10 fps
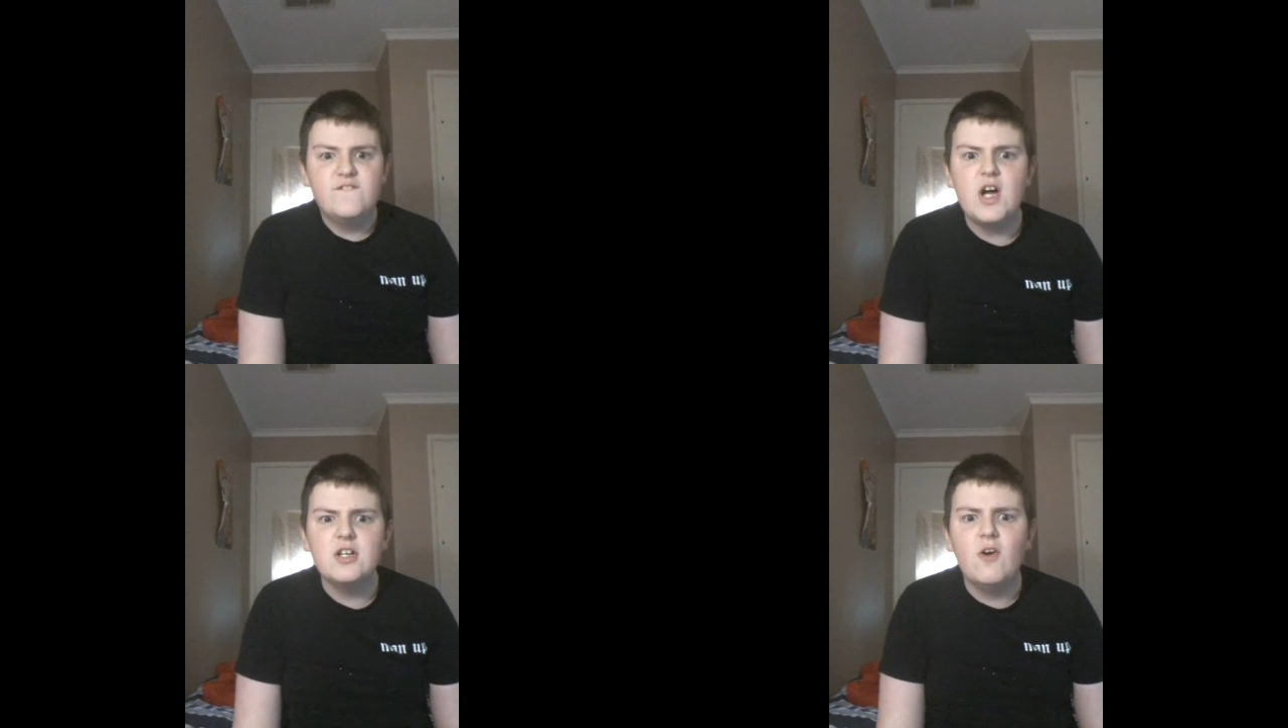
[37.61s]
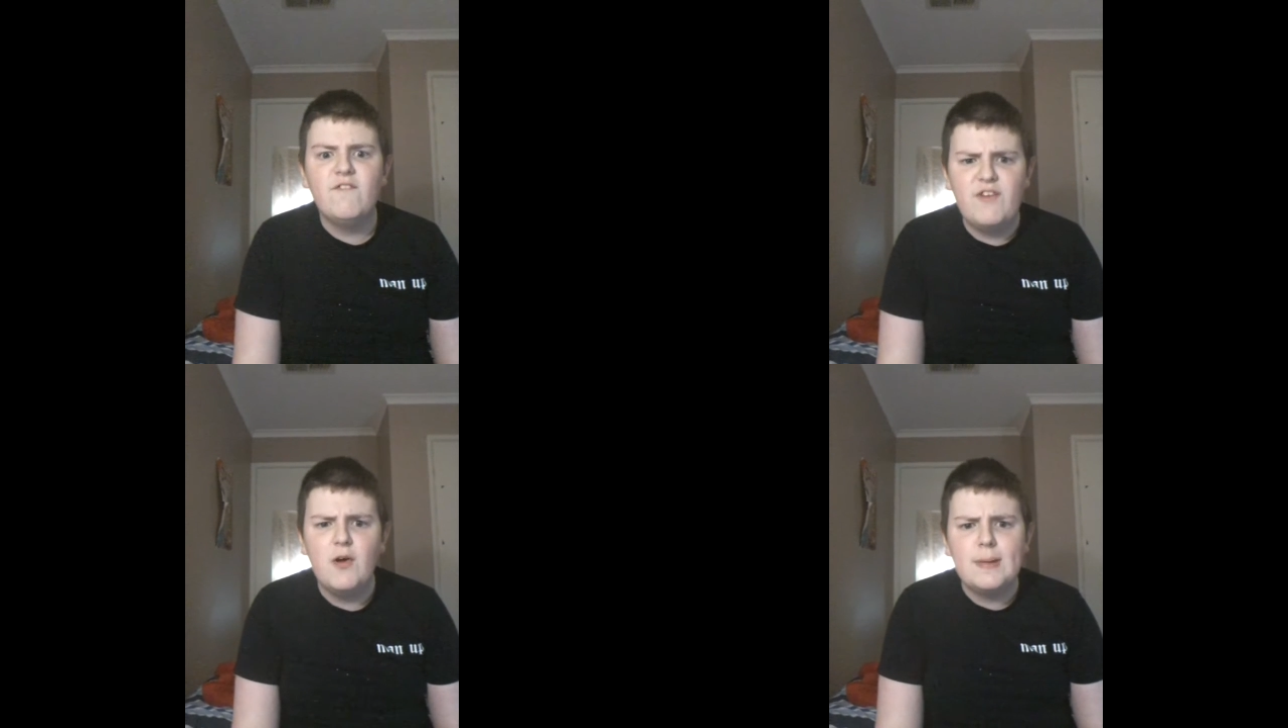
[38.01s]

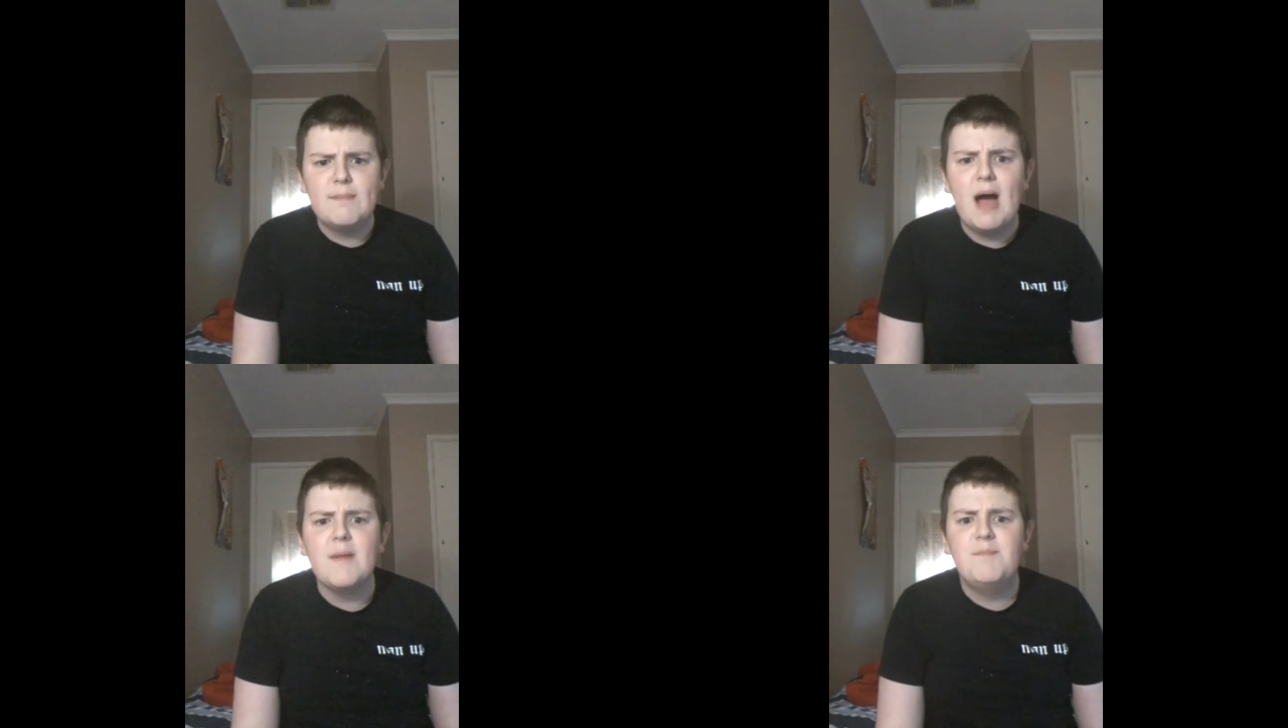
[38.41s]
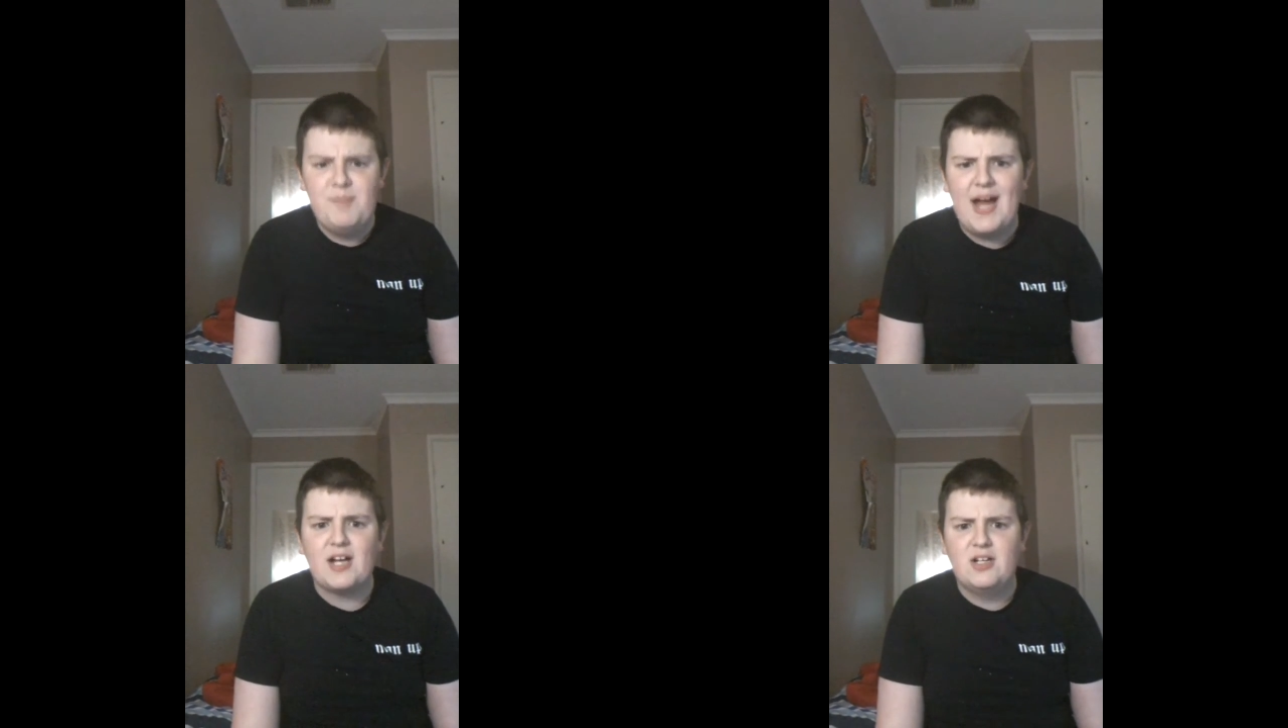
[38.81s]
Vertical filming my
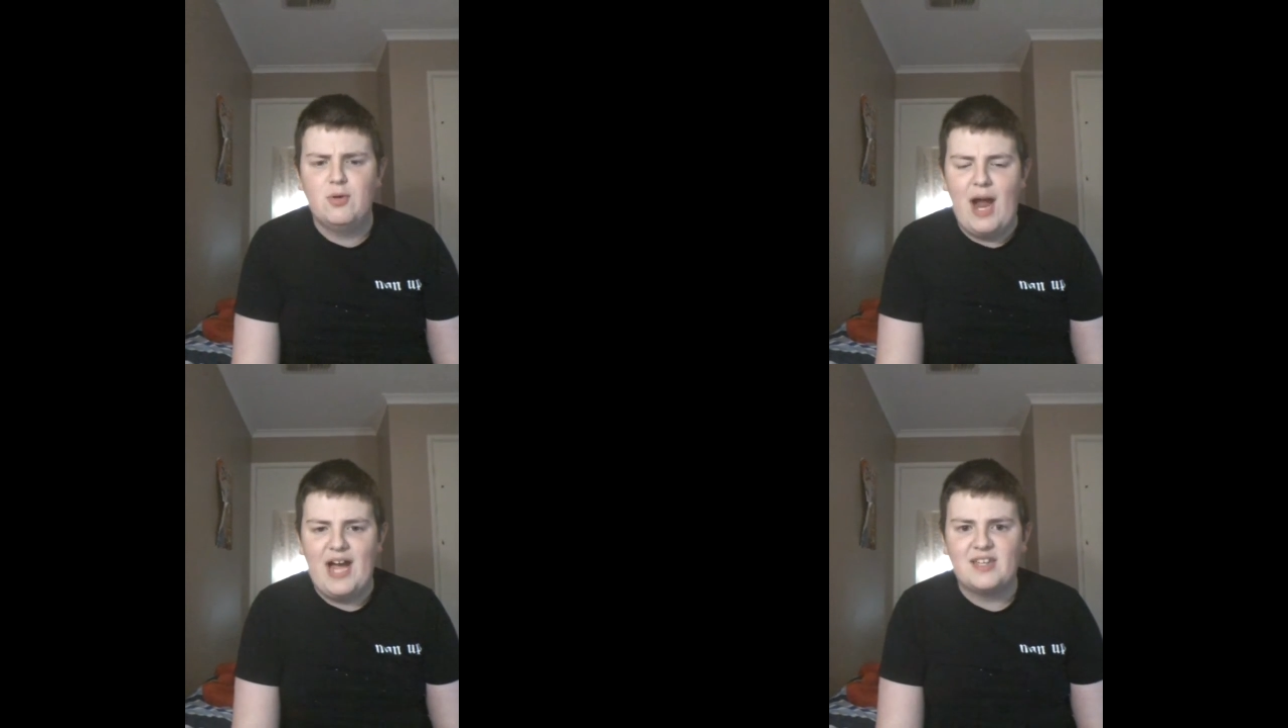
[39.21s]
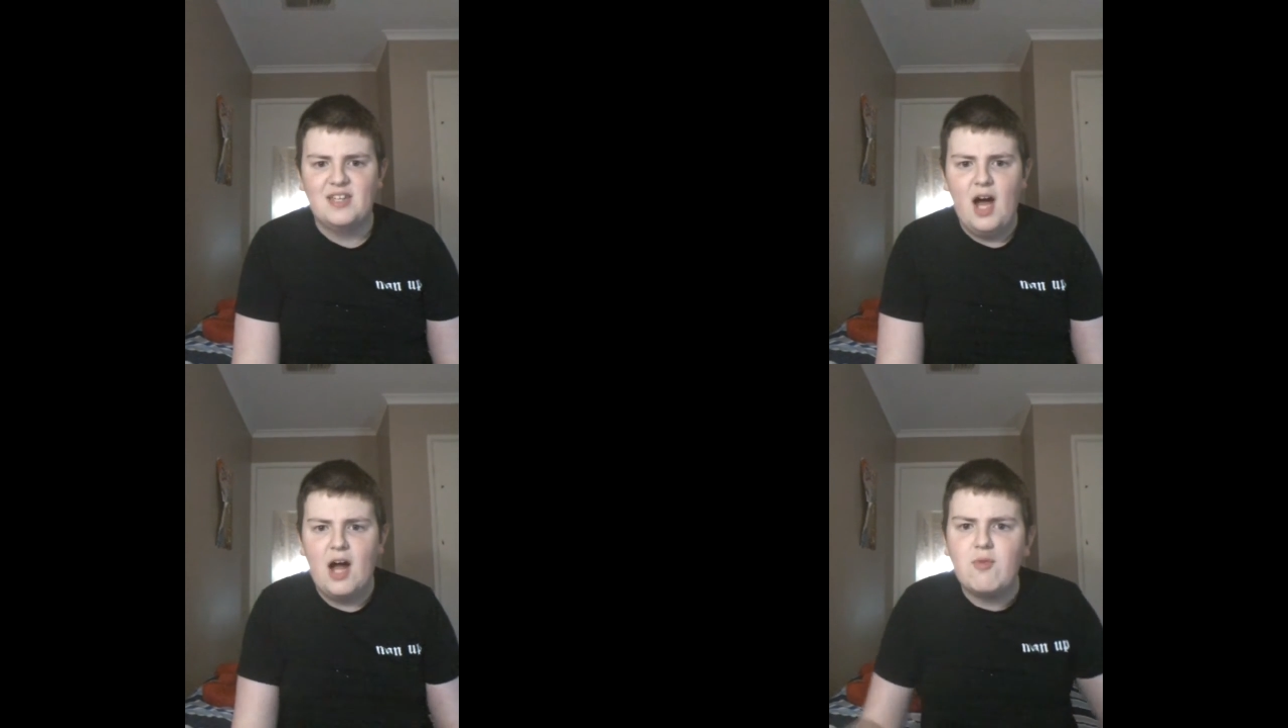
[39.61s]
back crack.